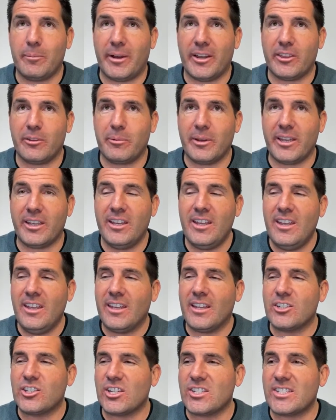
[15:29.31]
by the way,
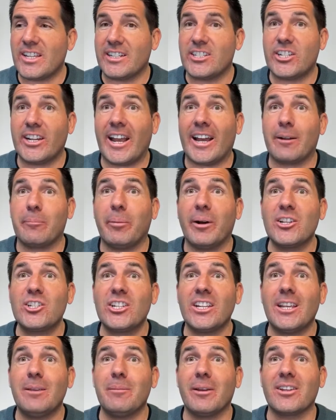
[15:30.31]
and she said she got a bunch
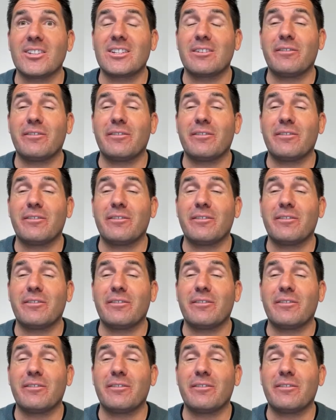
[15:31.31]
of emails.